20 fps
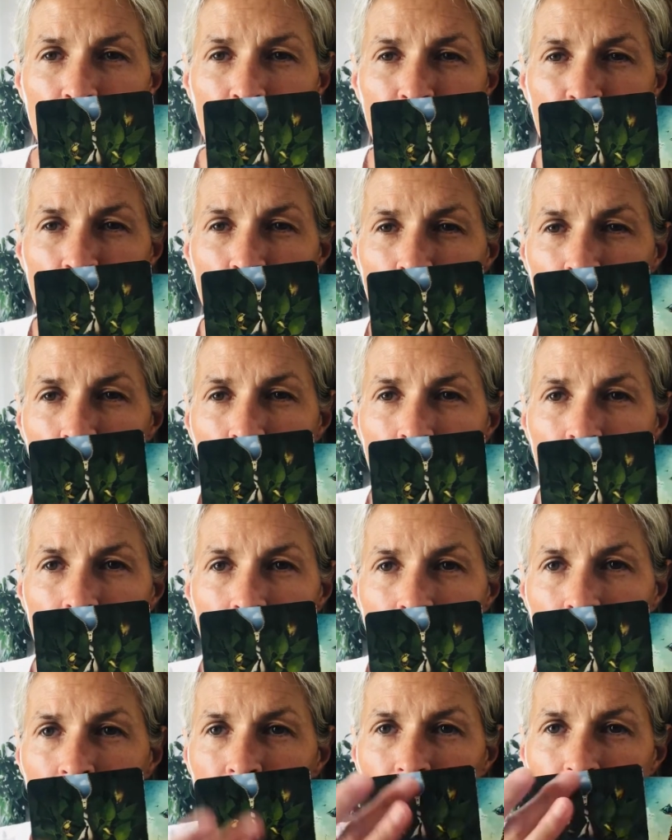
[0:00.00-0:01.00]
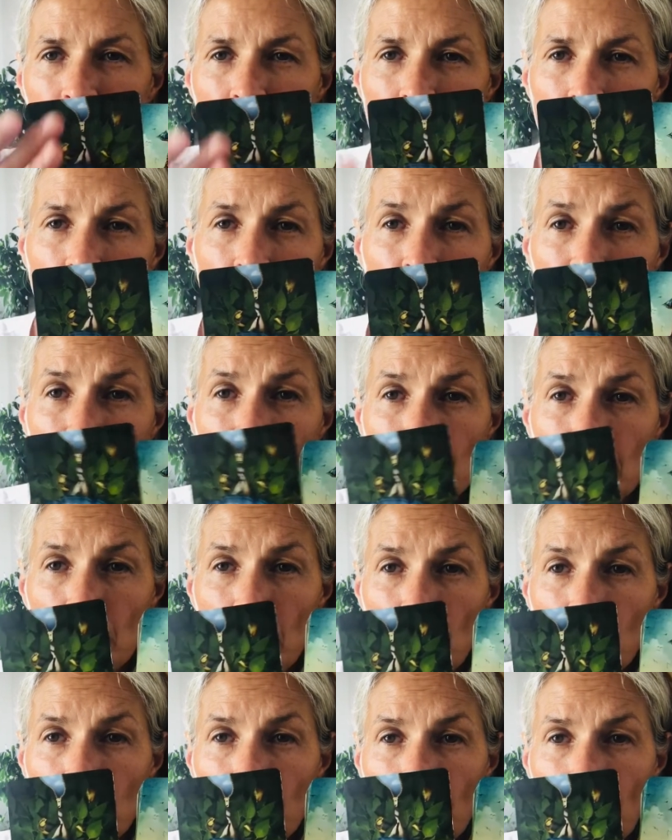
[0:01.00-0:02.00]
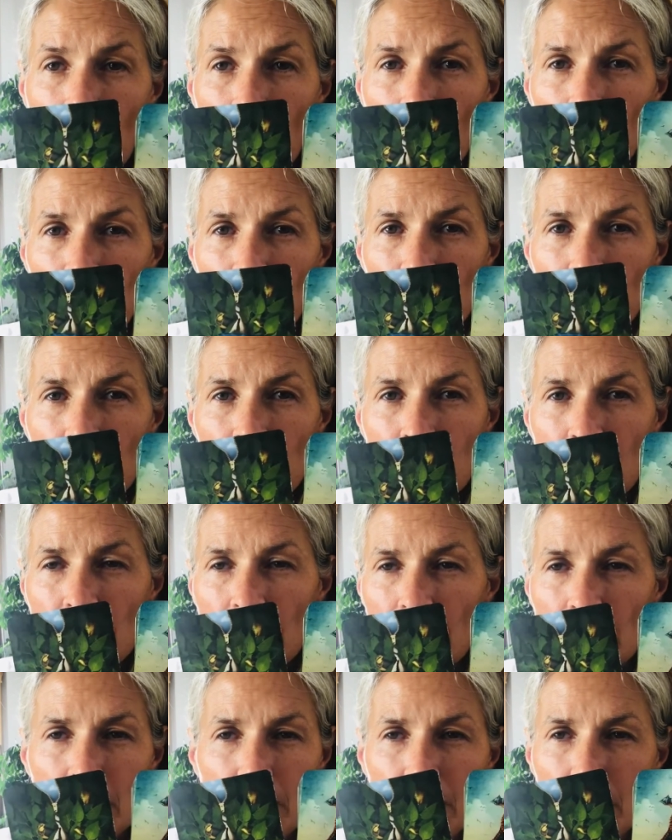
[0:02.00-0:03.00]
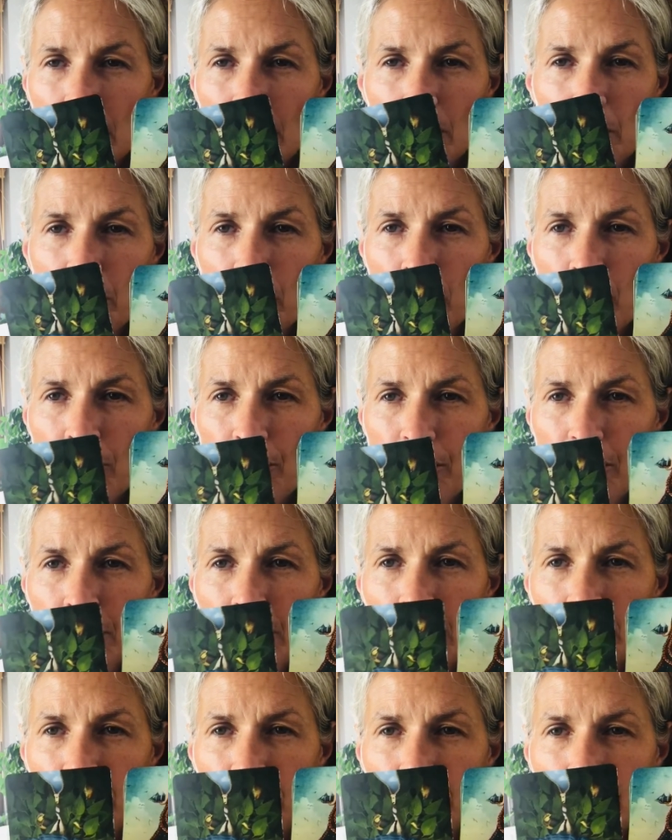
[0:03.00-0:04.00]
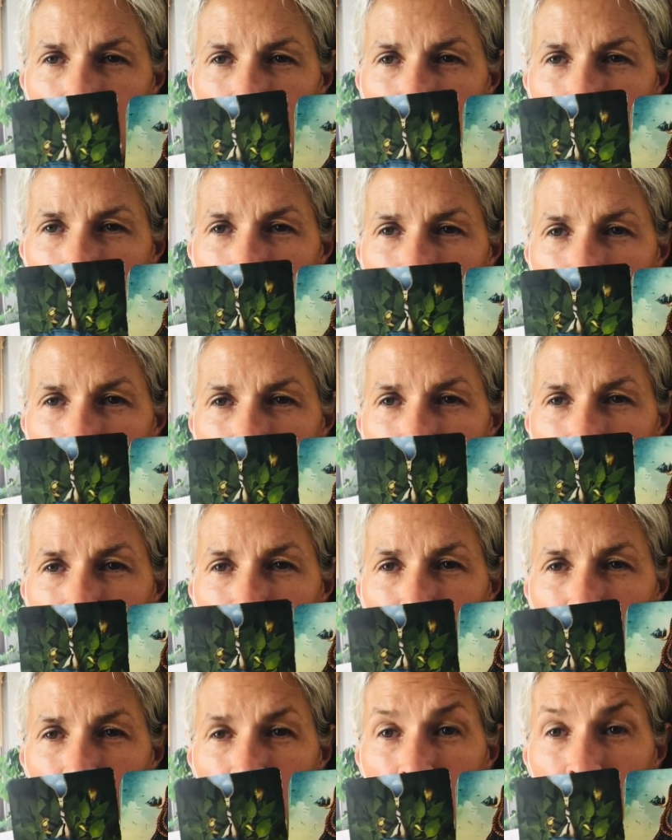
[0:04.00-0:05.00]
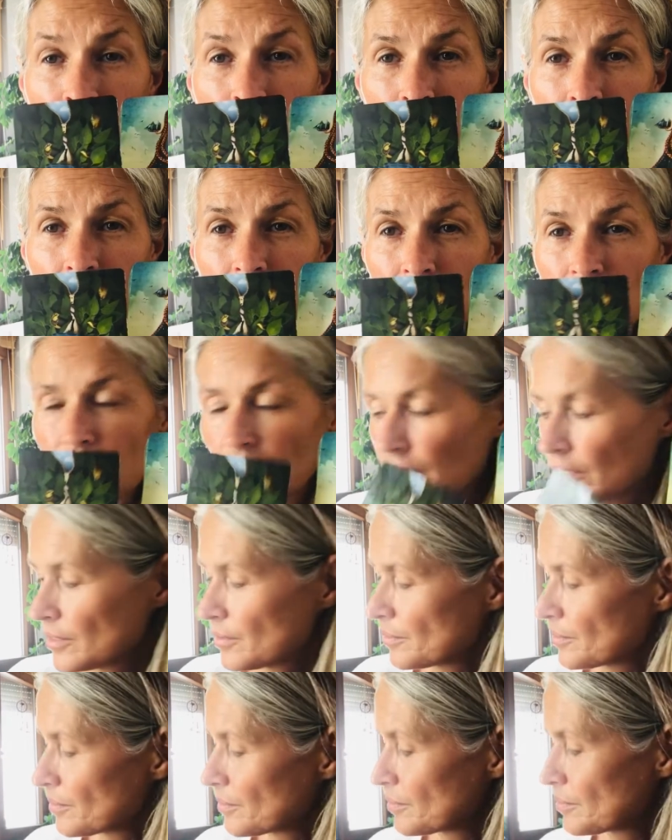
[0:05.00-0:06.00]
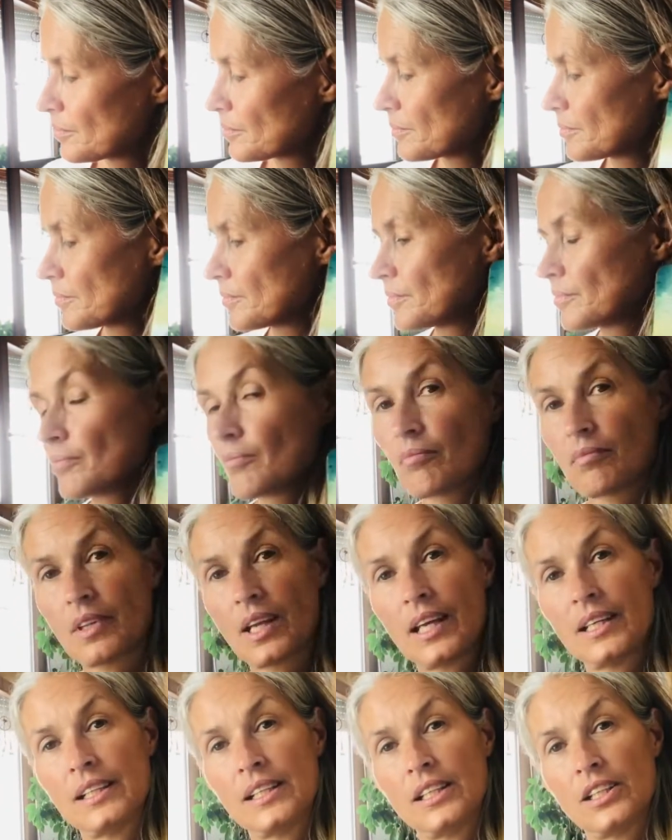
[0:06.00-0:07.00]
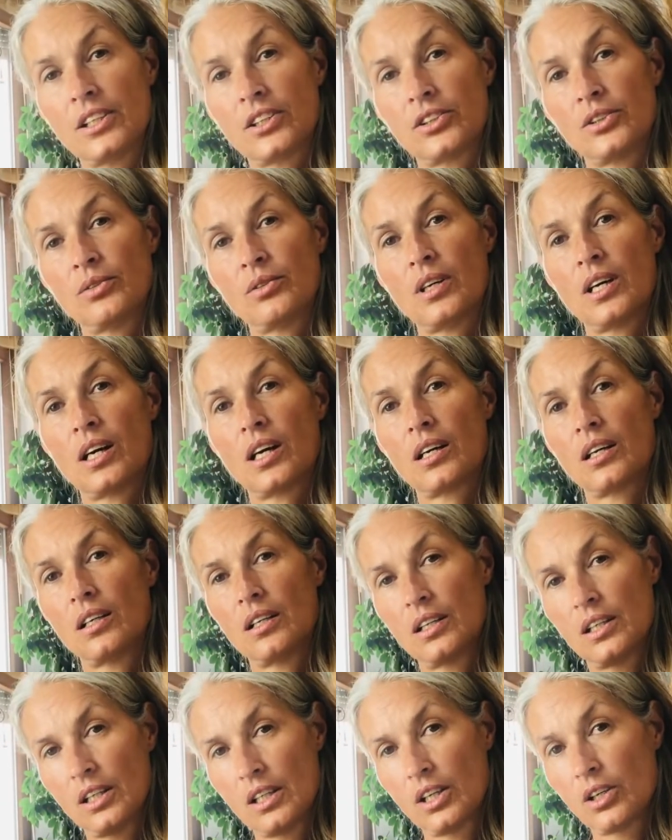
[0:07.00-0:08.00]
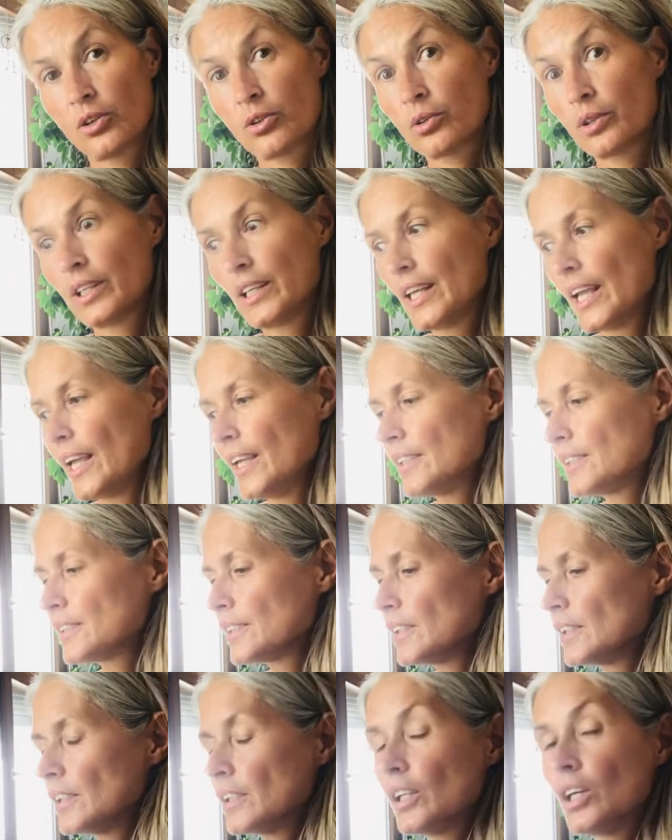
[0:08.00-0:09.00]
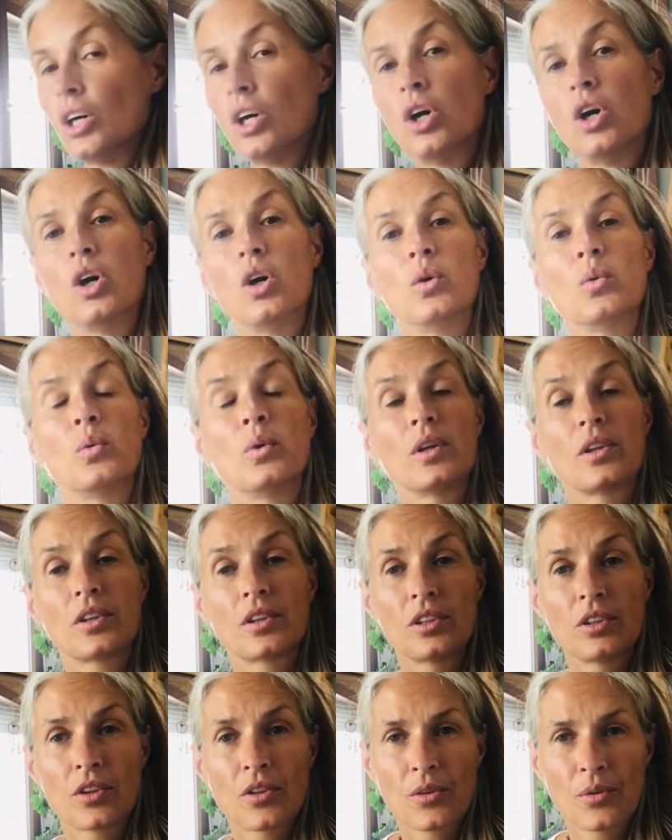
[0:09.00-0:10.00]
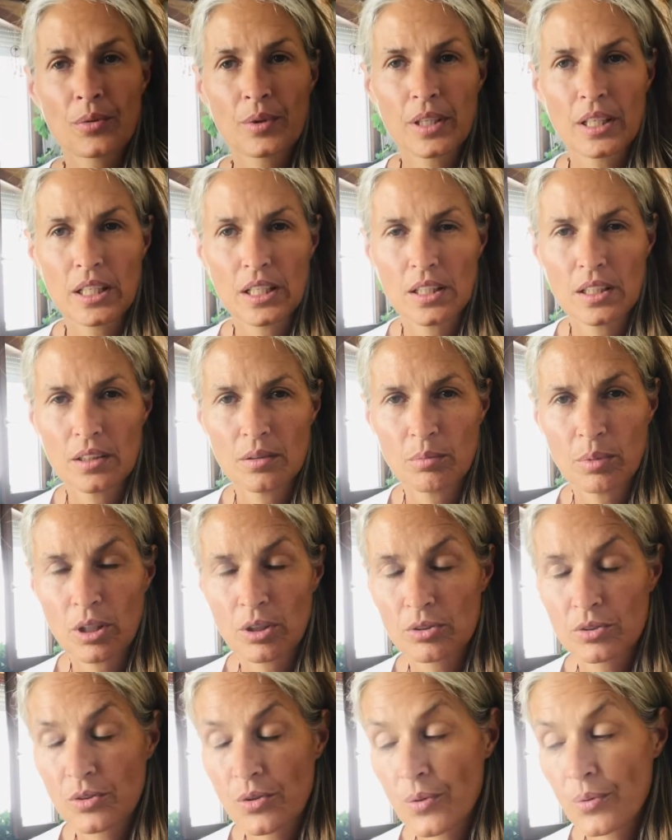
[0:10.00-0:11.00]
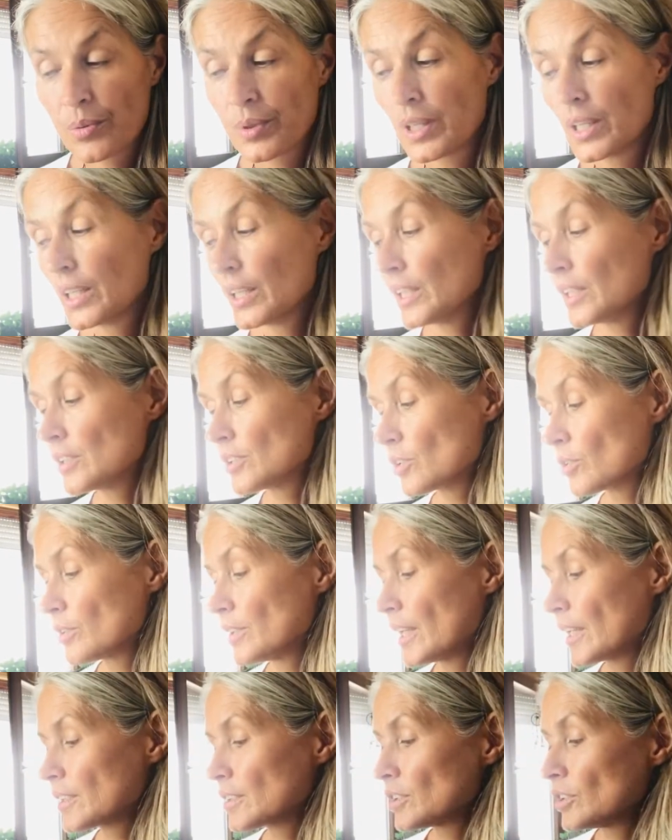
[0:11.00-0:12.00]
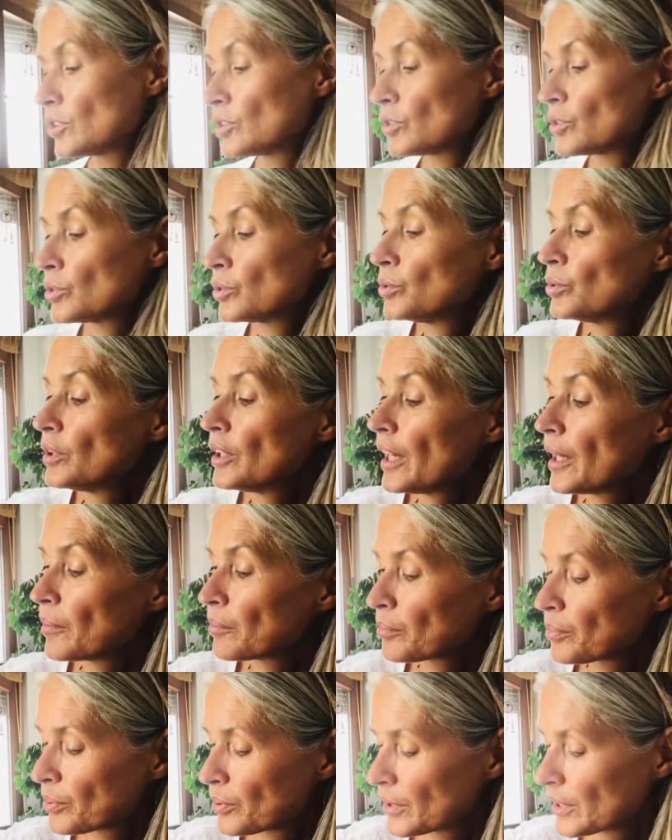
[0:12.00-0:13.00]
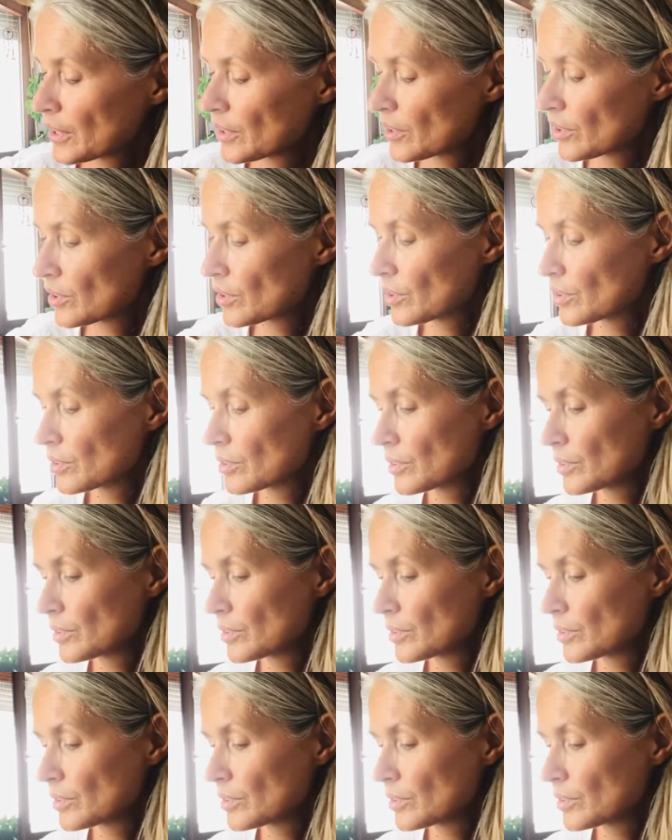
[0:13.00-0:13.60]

but going down is also going up. The both are intricately connected. And here you are, creating with the 3, because 3 is connected to the Empress,